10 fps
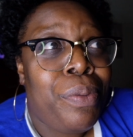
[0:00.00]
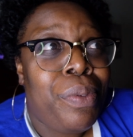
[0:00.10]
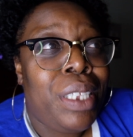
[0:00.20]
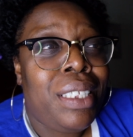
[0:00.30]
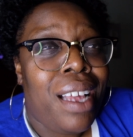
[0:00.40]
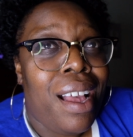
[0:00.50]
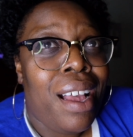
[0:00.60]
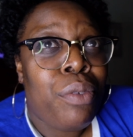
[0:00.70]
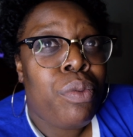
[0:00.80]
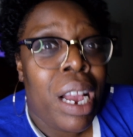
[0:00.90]
It's a
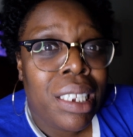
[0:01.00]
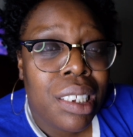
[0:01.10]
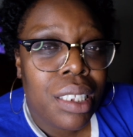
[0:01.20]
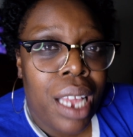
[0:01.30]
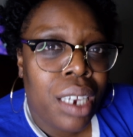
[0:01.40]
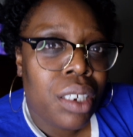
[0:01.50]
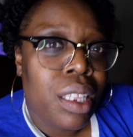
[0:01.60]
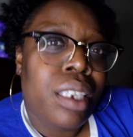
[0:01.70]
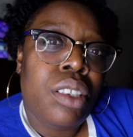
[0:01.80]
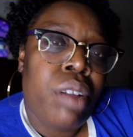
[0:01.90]
righteous anger
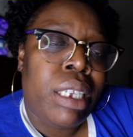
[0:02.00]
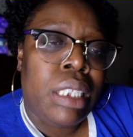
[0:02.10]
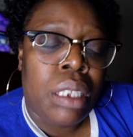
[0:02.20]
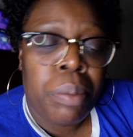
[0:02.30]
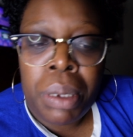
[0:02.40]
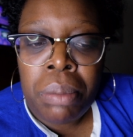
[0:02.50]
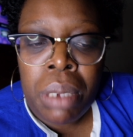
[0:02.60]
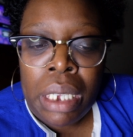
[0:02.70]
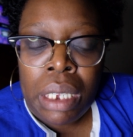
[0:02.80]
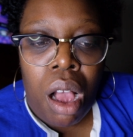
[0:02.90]
that is rising up in
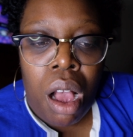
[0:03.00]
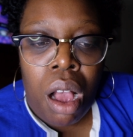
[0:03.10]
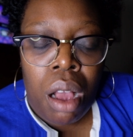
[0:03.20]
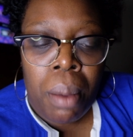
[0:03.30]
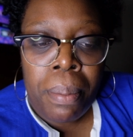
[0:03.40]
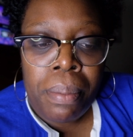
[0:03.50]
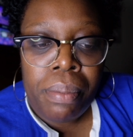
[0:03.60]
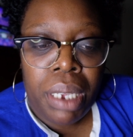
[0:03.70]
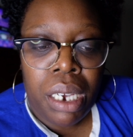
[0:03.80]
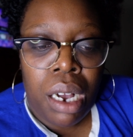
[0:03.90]
me
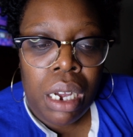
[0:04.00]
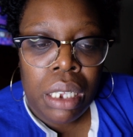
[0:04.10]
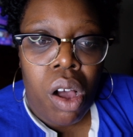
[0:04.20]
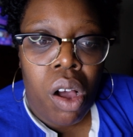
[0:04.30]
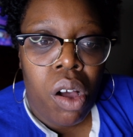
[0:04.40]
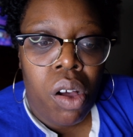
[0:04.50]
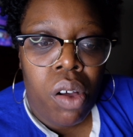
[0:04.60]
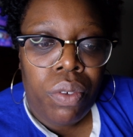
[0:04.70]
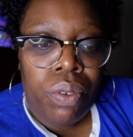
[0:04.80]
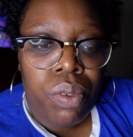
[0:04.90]
because
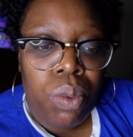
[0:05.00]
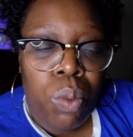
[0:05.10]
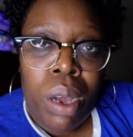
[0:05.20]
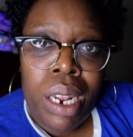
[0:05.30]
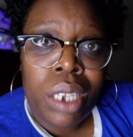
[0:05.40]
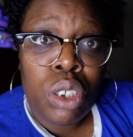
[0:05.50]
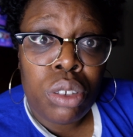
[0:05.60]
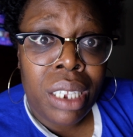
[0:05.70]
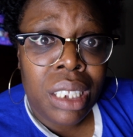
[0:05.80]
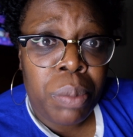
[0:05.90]
of what has
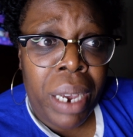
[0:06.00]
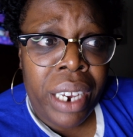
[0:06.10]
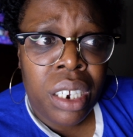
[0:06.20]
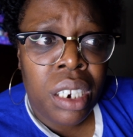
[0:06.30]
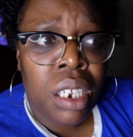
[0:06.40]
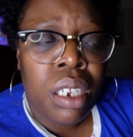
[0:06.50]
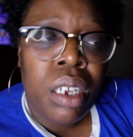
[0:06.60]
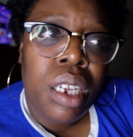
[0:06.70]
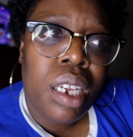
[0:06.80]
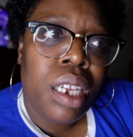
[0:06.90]
transpired
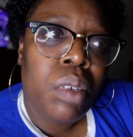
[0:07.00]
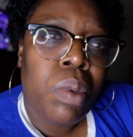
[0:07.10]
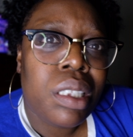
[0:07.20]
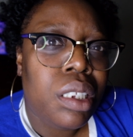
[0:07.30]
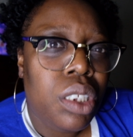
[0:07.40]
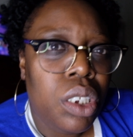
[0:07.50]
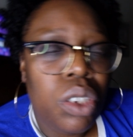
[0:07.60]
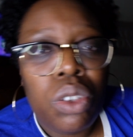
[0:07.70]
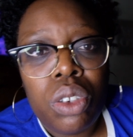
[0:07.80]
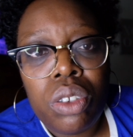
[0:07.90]
and what
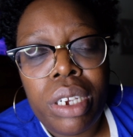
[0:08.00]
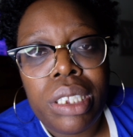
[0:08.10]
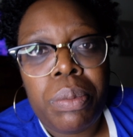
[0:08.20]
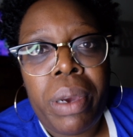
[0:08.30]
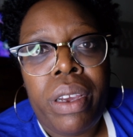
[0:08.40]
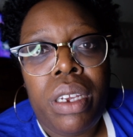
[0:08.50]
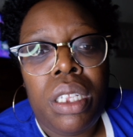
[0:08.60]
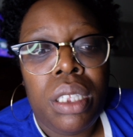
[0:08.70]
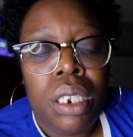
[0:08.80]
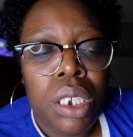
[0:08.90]
continues to transpire
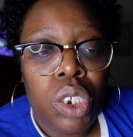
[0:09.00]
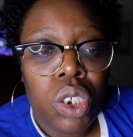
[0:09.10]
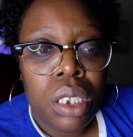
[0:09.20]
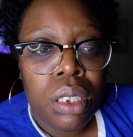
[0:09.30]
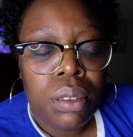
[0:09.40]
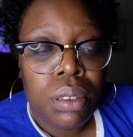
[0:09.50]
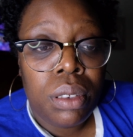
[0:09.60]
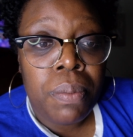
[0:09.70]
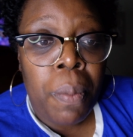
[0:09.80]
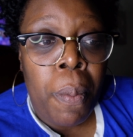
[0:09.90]
in the nations.
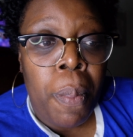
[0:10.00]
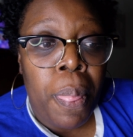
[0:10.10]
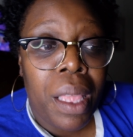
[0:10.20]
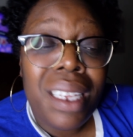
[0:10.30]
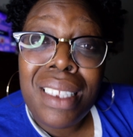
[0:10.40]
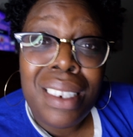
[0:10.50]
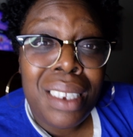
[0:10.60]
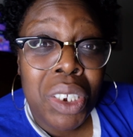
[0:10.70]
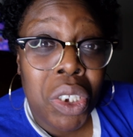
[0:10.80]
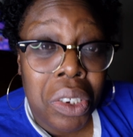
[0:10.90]
In the
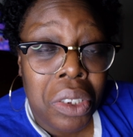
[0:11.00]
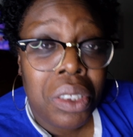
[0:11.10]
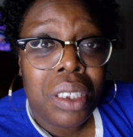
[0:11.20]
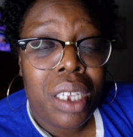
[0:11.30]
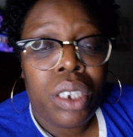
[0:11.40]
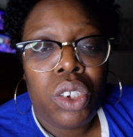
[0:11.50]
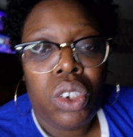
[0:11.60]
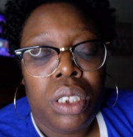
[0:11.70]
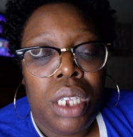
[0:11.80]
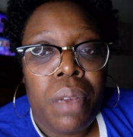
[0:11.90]
nations,
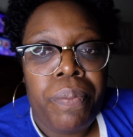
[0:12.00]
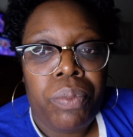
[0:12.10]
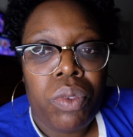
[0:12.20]
actually.